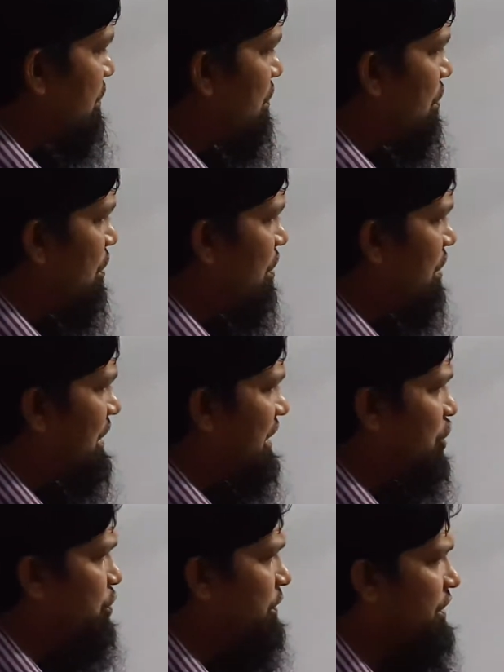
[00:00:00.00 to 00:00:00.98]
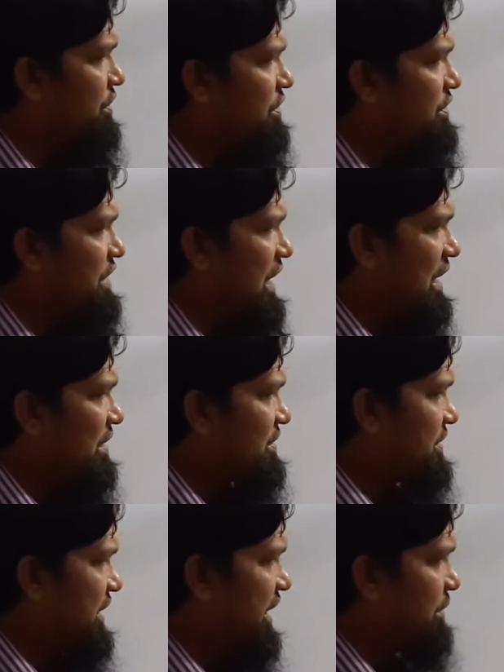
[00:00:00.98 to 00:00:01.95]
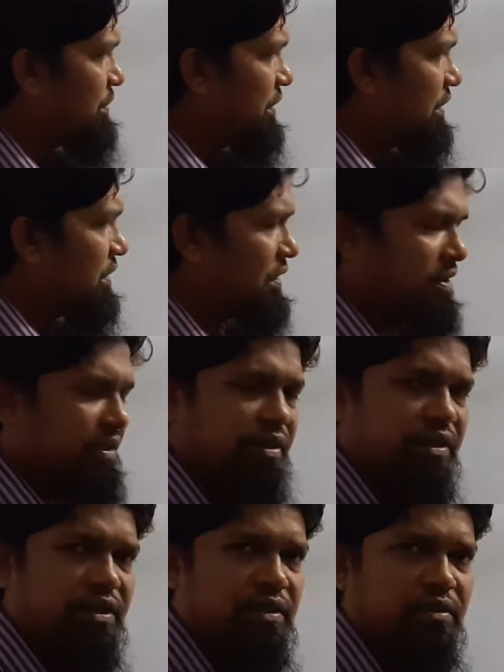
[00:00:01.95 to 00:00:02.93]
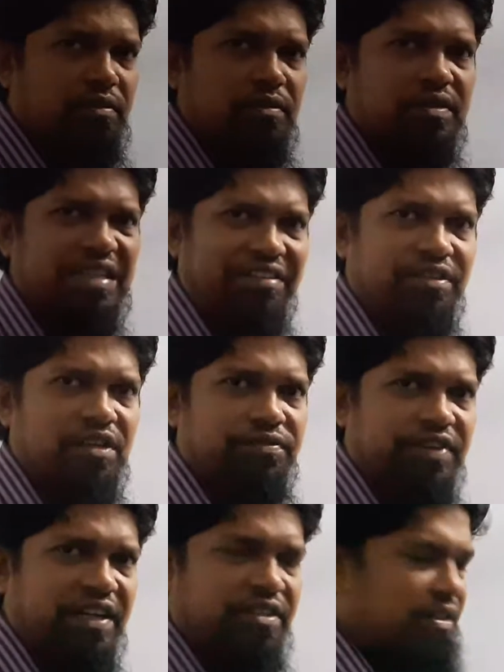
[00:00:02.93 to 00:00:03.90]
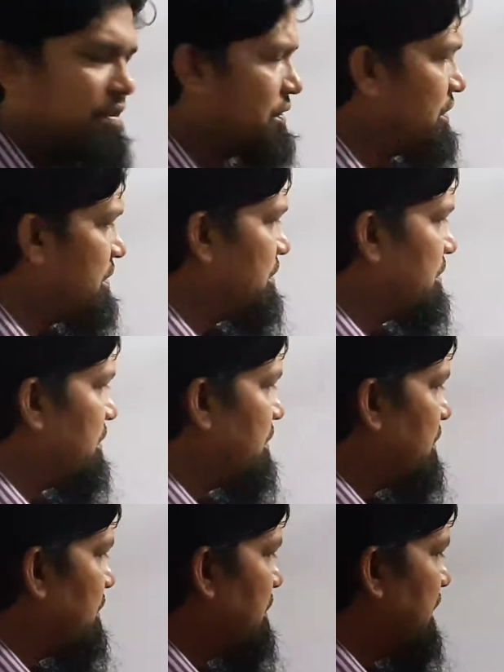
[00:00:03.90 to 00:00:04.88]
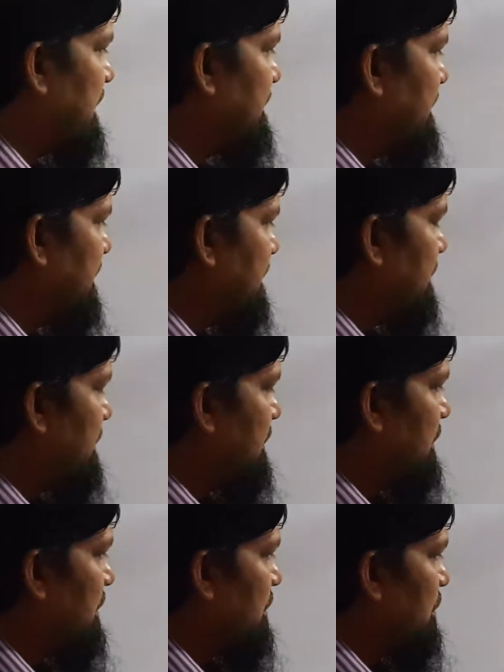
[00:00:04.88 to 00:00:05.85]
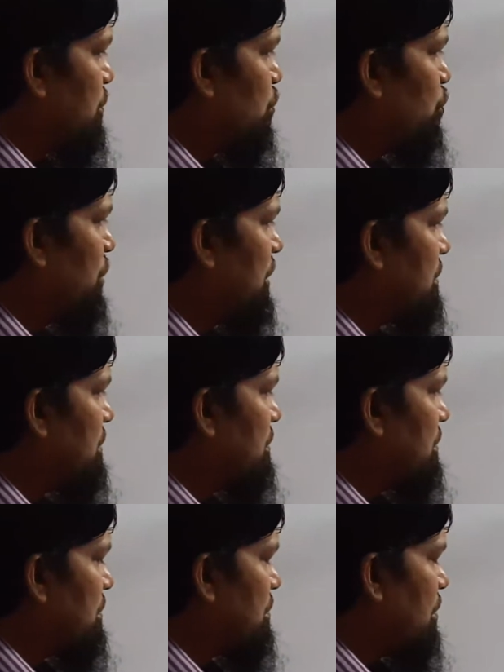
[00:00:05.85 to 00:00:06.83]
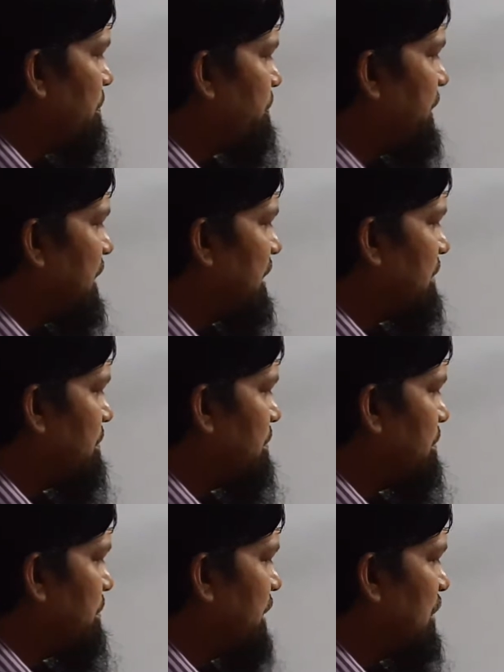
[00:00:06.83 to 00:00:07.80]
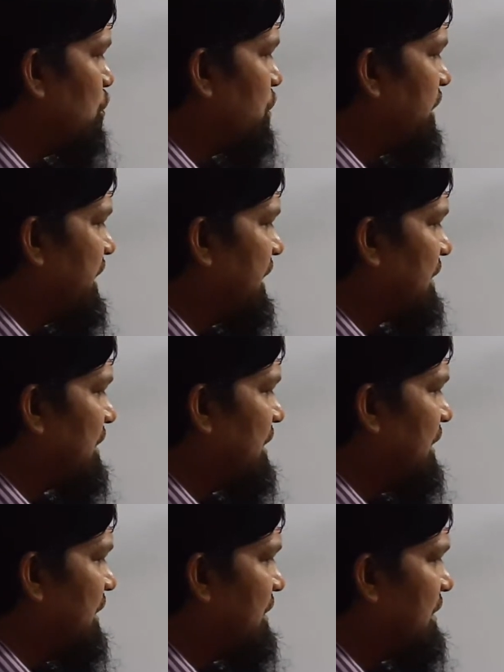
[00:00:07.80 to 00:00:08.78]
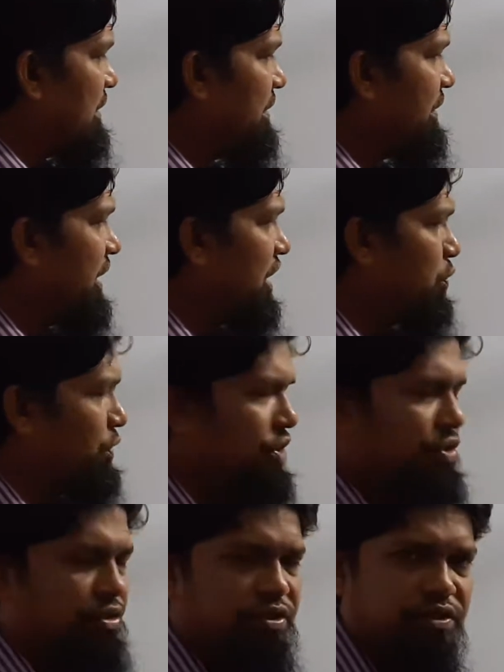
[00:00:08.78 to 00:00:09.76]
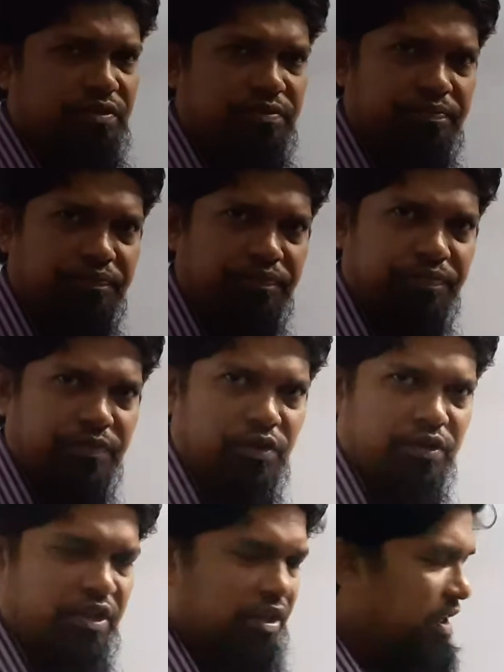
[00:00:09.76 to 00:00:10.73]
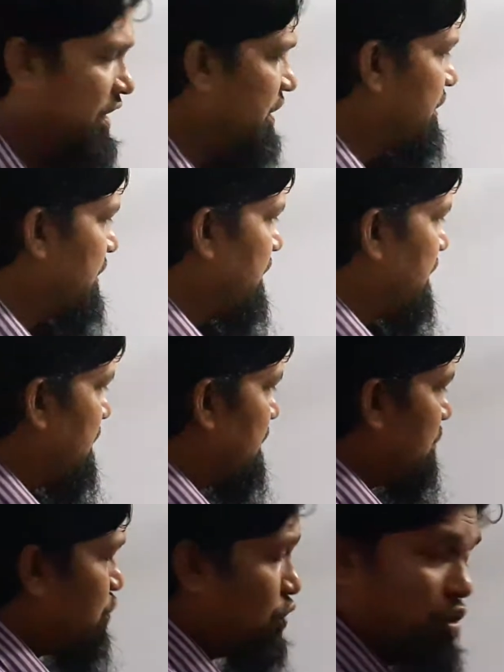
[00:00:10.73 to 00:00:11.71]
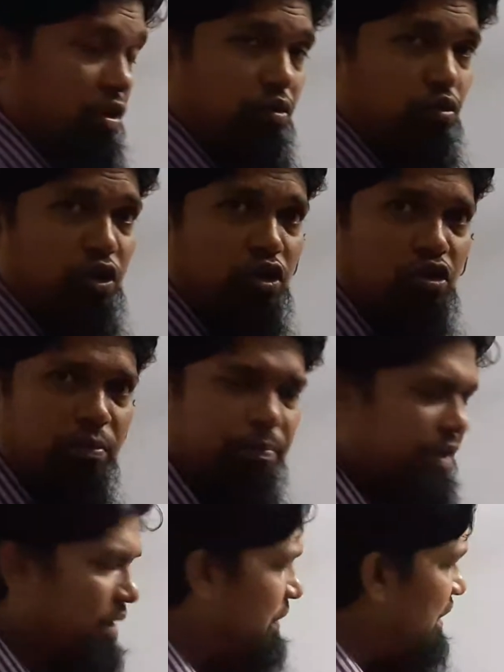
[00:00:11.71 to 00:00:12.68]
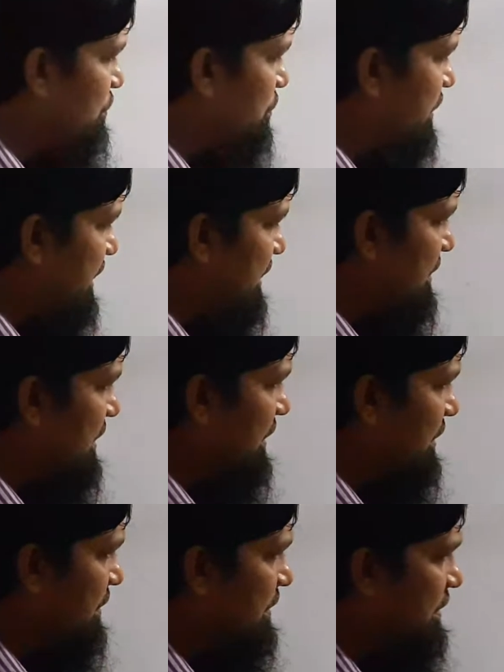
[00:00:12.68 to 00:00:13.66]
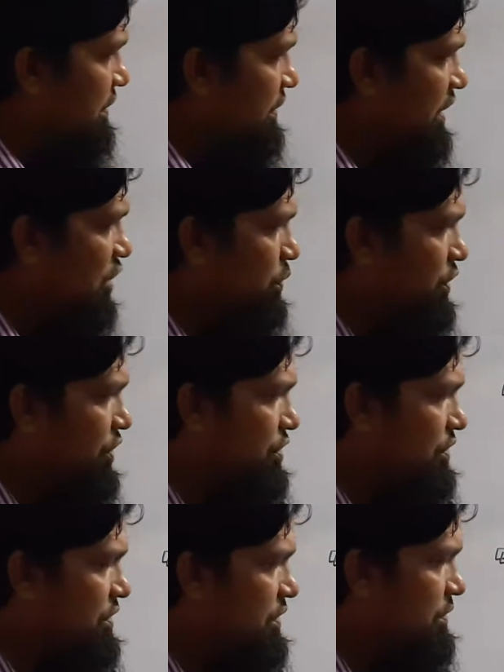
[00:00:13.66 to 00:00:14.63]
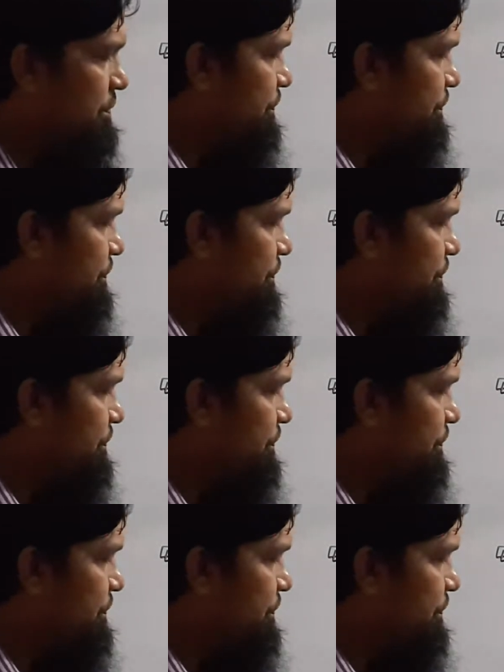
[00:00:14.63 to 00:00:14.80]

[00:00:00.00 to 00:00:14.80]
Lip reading: all the numerators are same in several fractions, then we will compare by looking at the denominators. Okay. We'll compare by looking at the denominators.